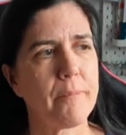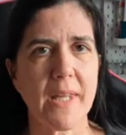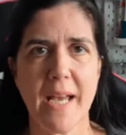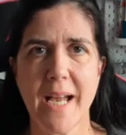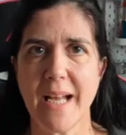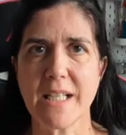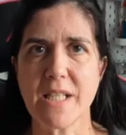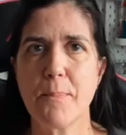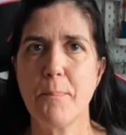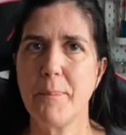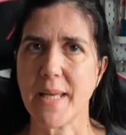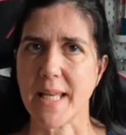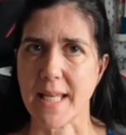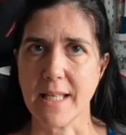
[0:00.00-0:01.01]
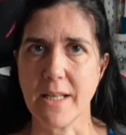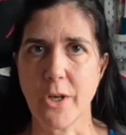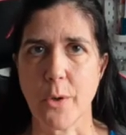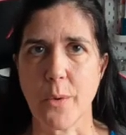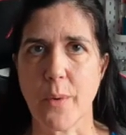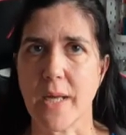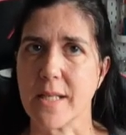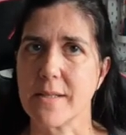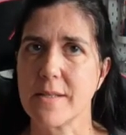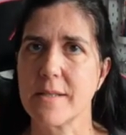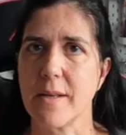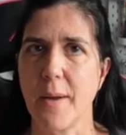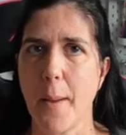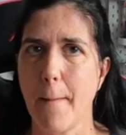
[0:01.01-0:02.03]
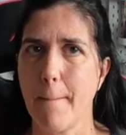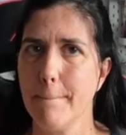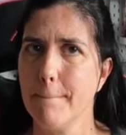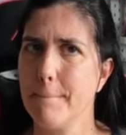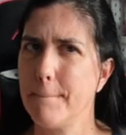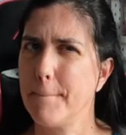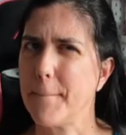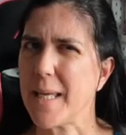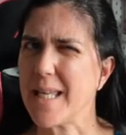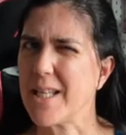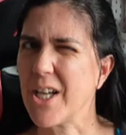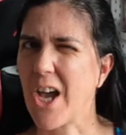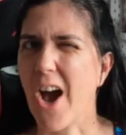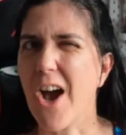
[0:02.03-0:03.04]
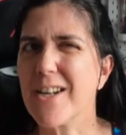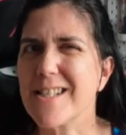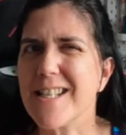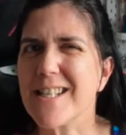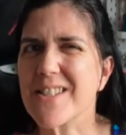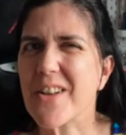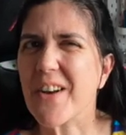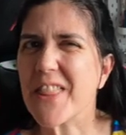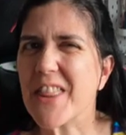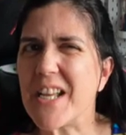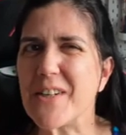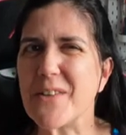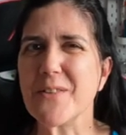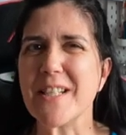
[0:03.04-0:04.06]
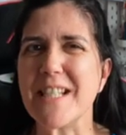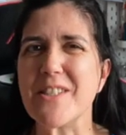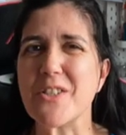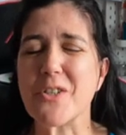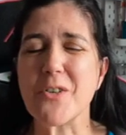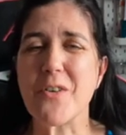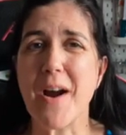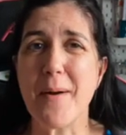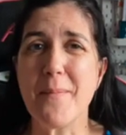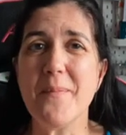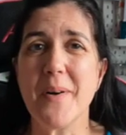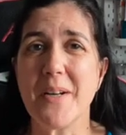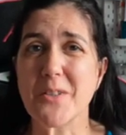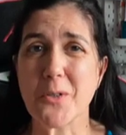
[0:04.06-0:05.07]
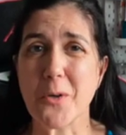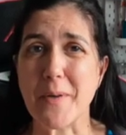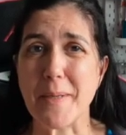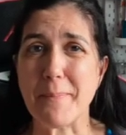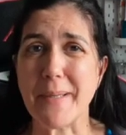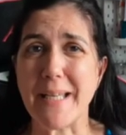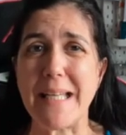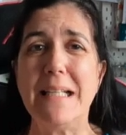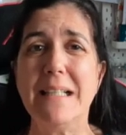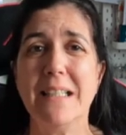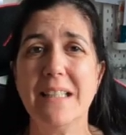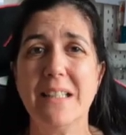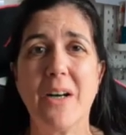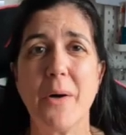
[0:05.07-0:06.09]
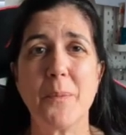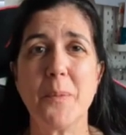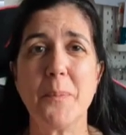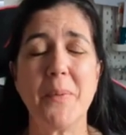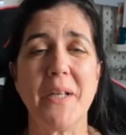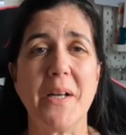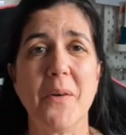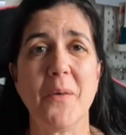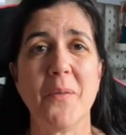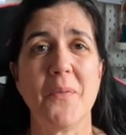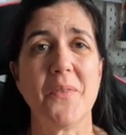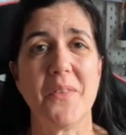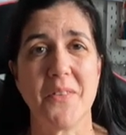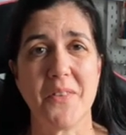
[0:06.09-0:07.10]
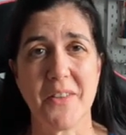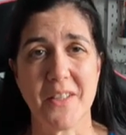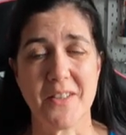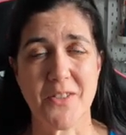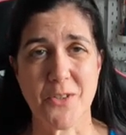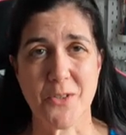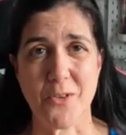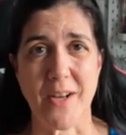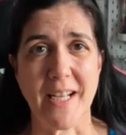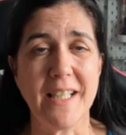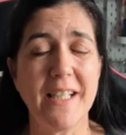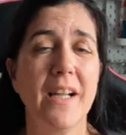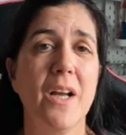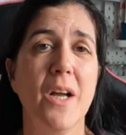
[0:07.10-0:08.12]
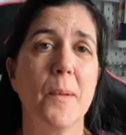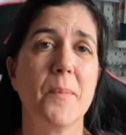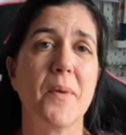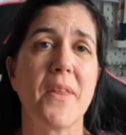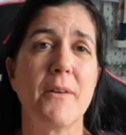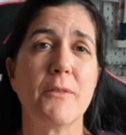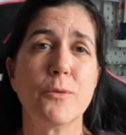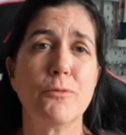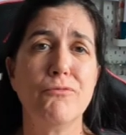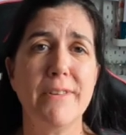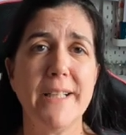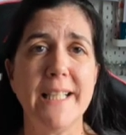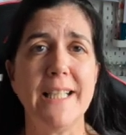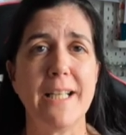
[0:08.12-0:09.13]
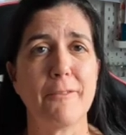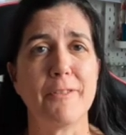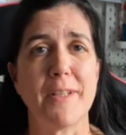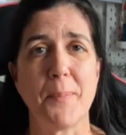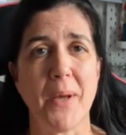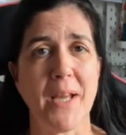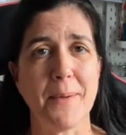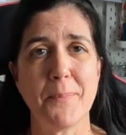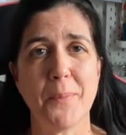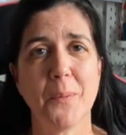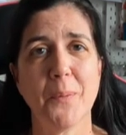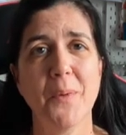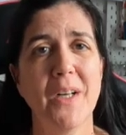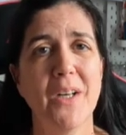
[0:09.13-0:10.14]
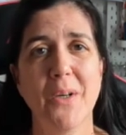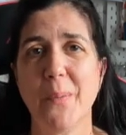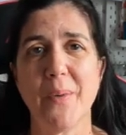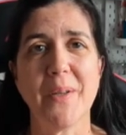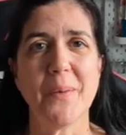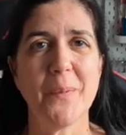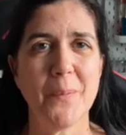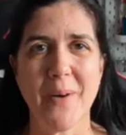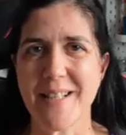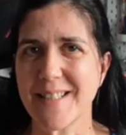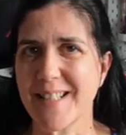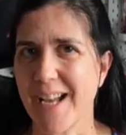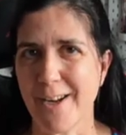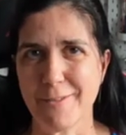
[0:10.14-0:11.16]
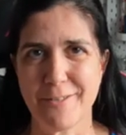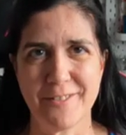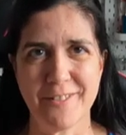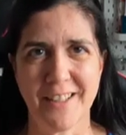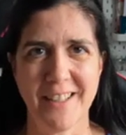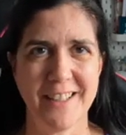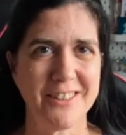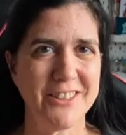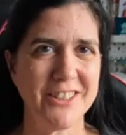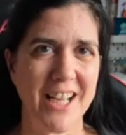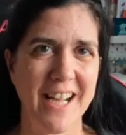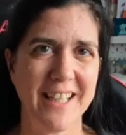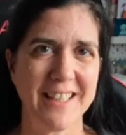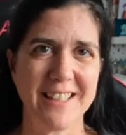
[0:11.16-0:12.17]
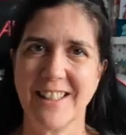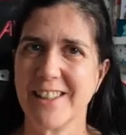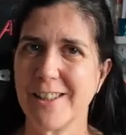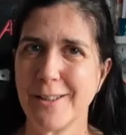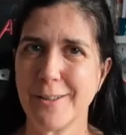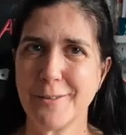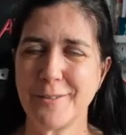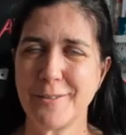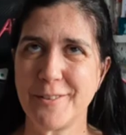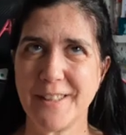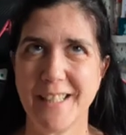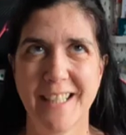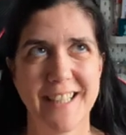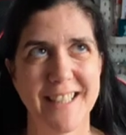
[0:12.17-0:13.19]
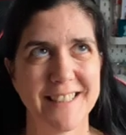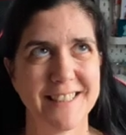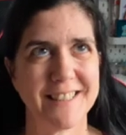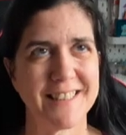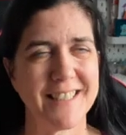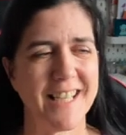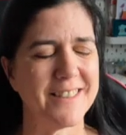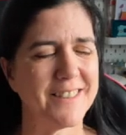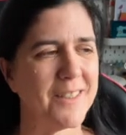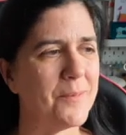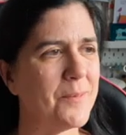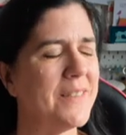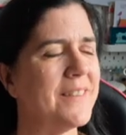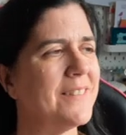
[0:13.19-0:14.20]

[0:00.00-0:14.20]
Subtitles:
and B, who is B Curtis, I think, on Instagram. Sorry B, I will put it on the screen, but they're all really lovely people. We always have a chat, laugh, and end up